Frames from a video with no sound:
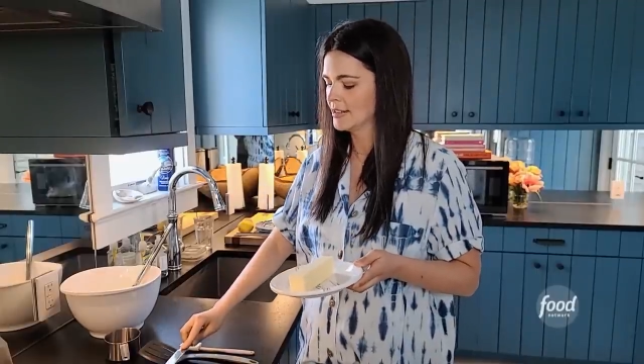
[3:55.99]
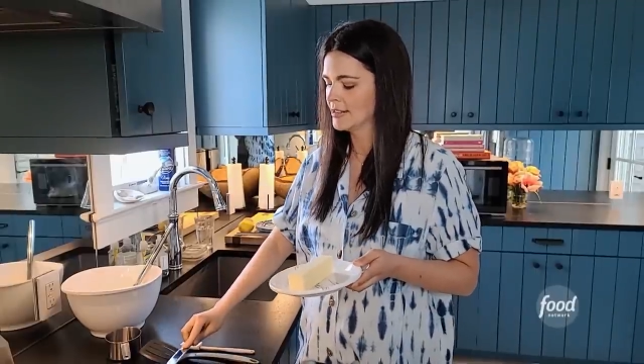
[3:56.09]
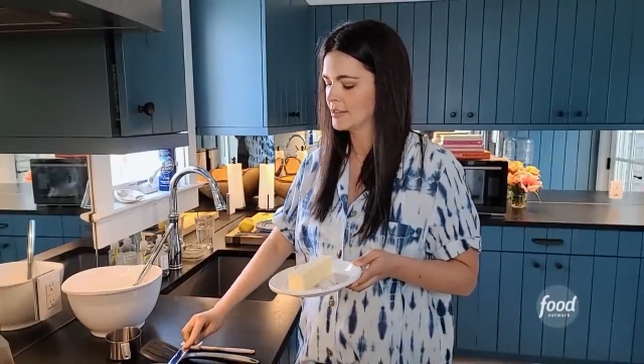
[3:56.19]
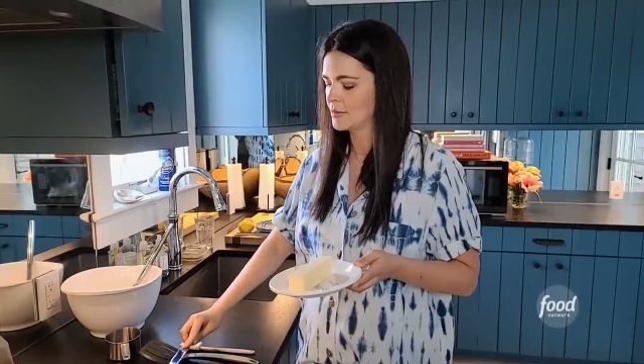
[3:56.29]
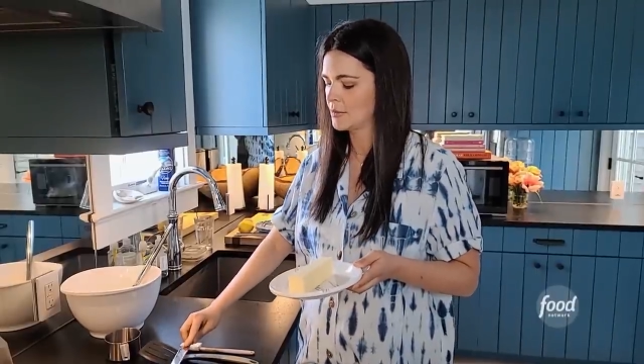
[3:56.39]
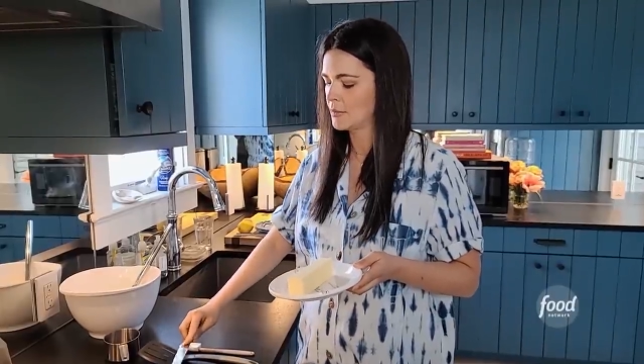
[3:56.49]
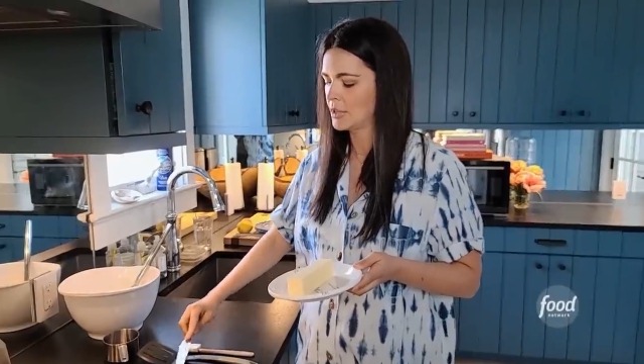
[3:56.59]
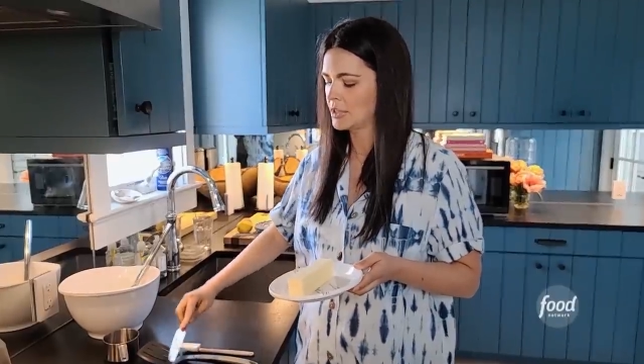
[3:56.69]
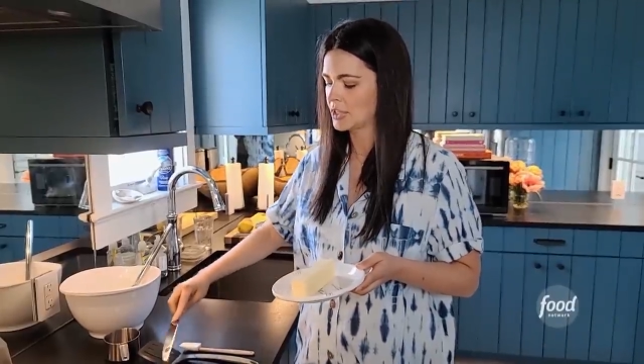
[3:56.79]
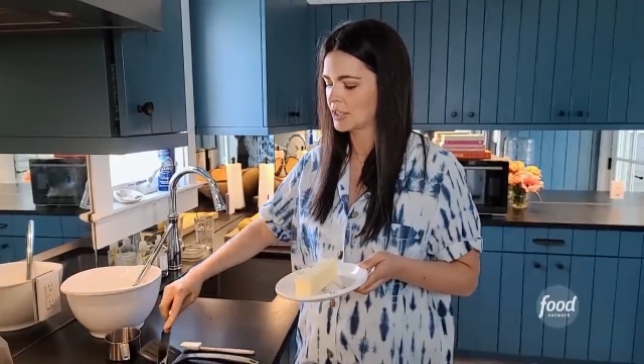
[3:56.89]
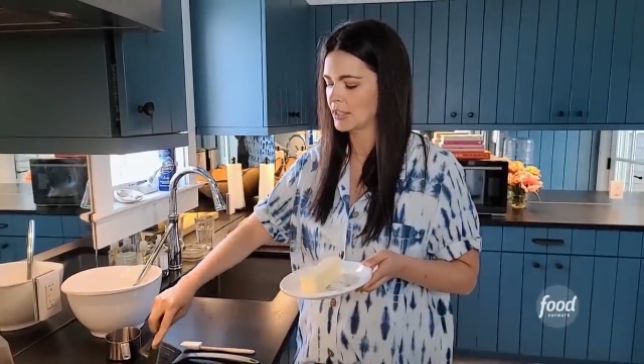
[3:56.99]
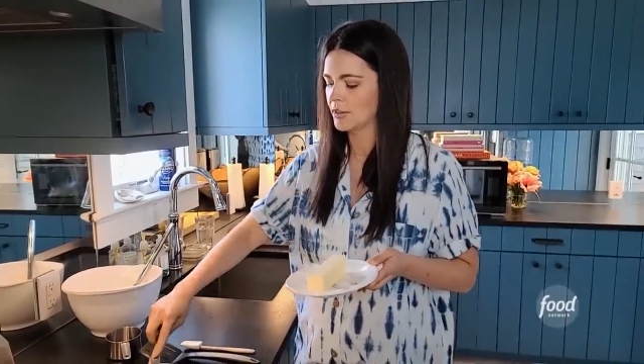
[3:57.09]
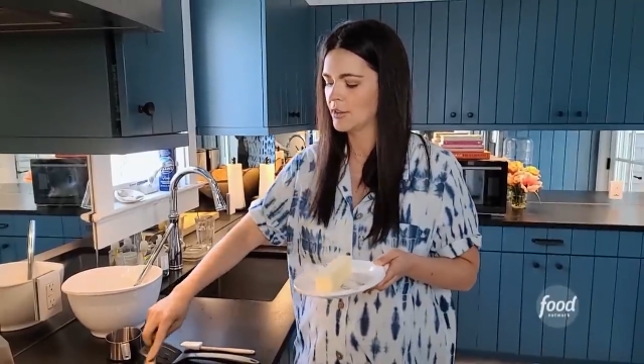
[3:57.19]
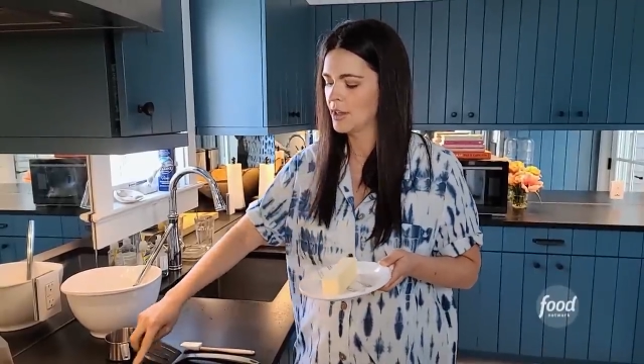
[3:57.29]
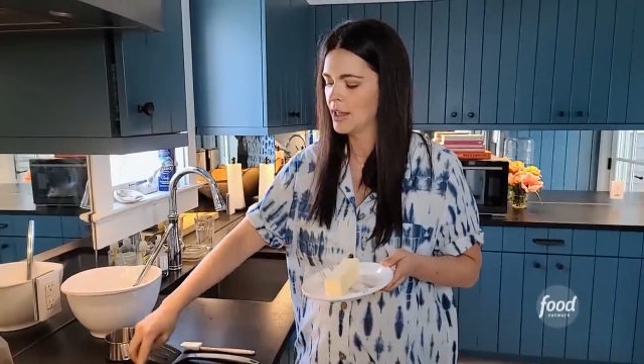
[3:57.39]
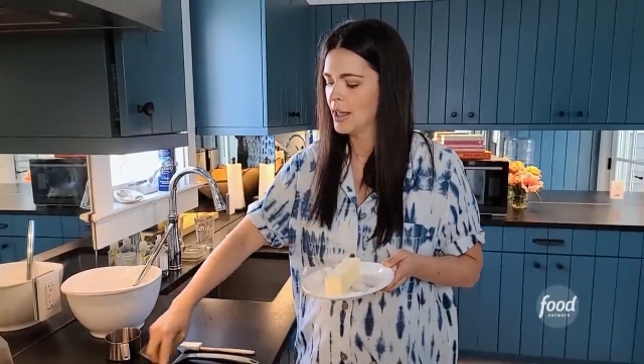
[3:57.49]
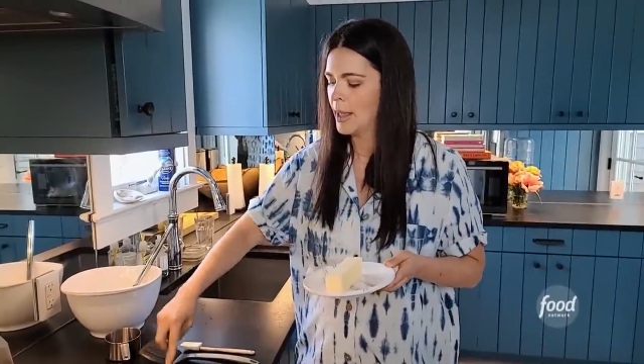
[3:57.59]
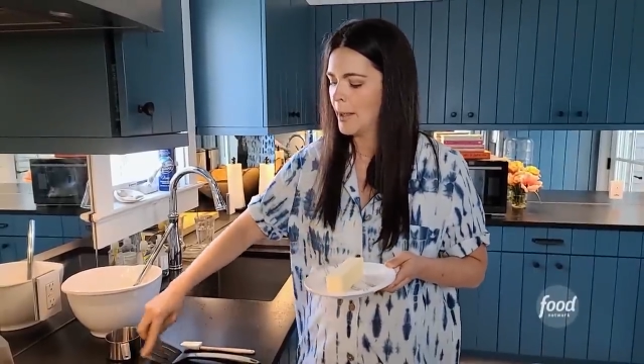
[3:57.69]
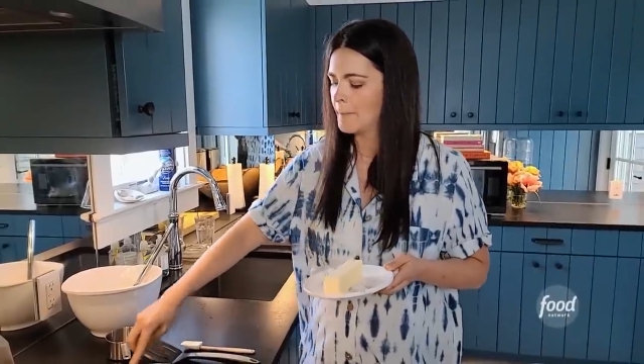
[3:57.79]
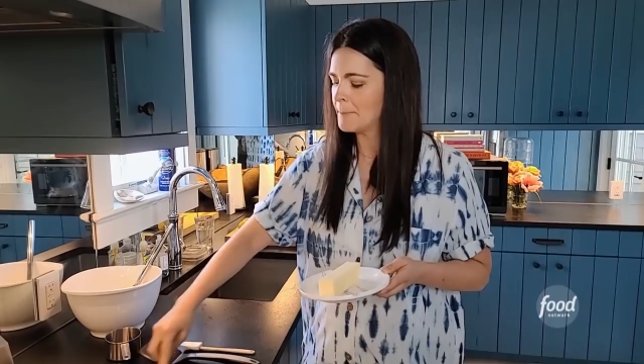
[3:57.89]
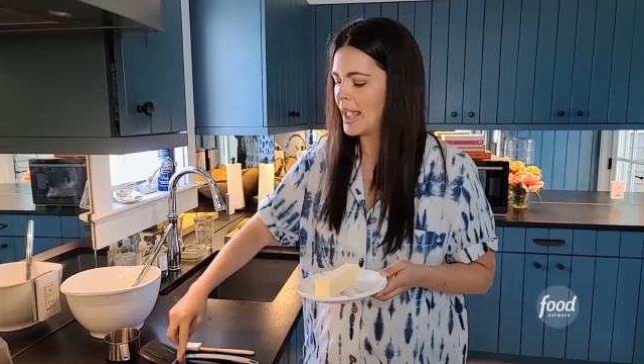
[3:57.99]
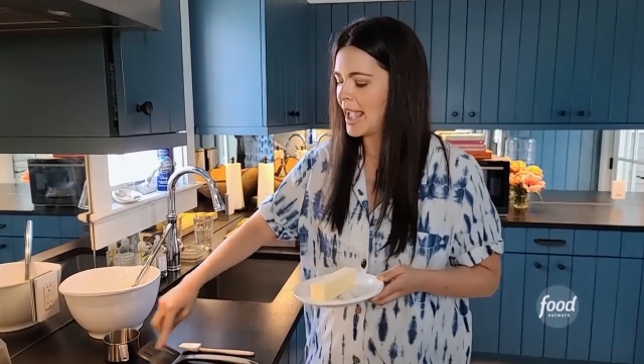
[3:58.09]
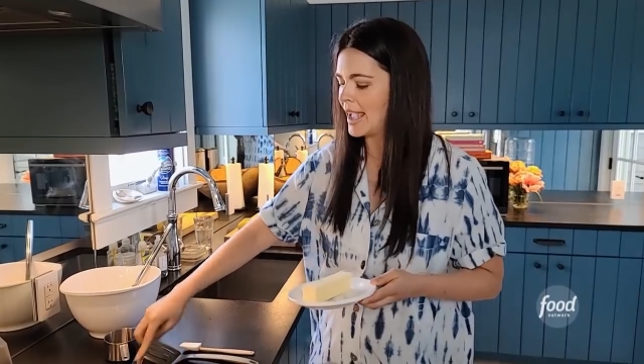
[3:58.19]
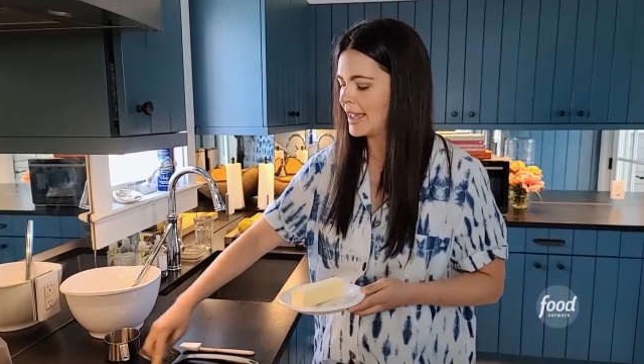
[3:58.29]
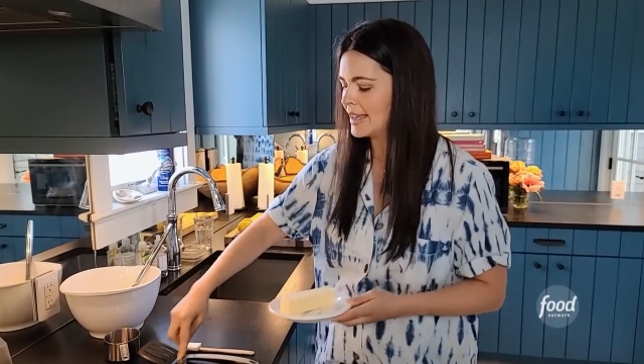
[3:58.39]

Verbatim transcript: So I'm gonna put just a little pat